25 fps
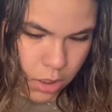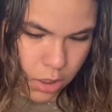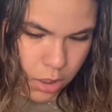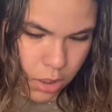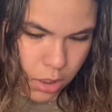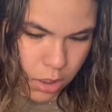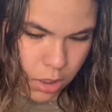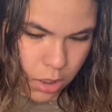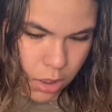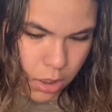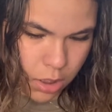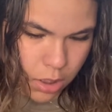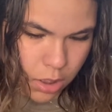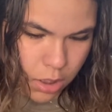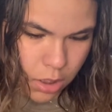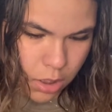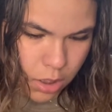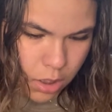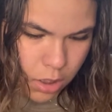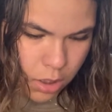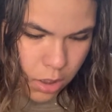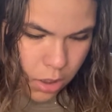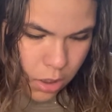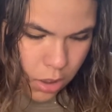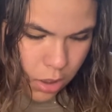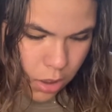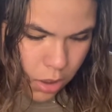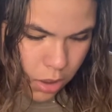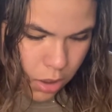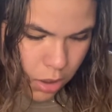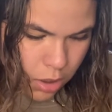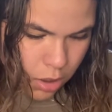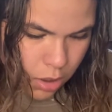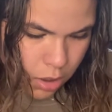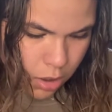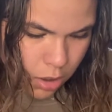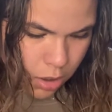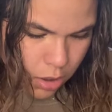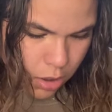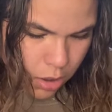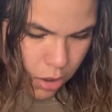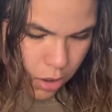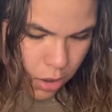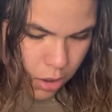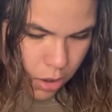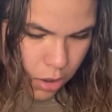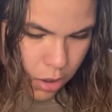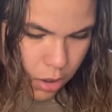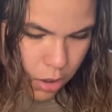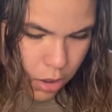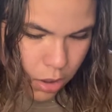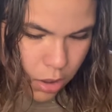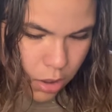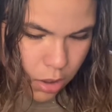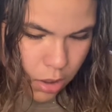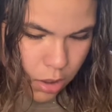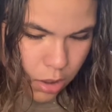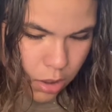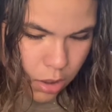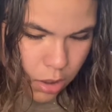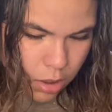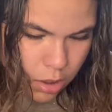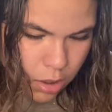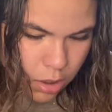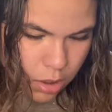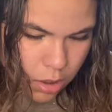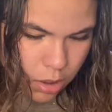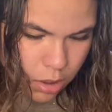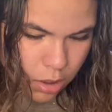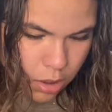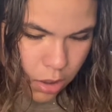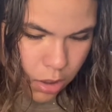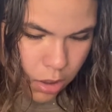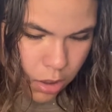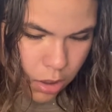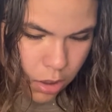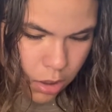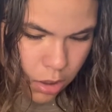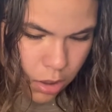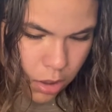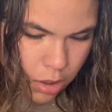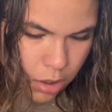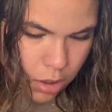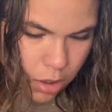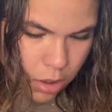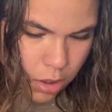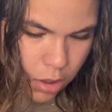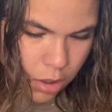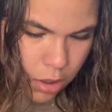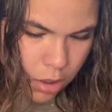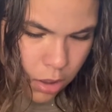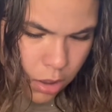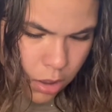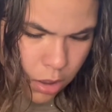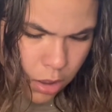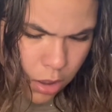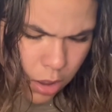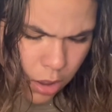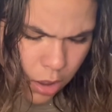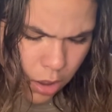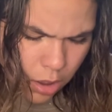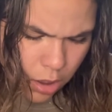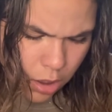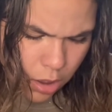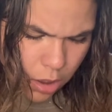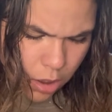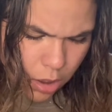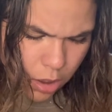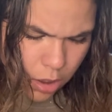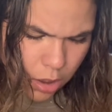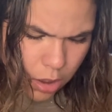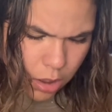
(no one is talking)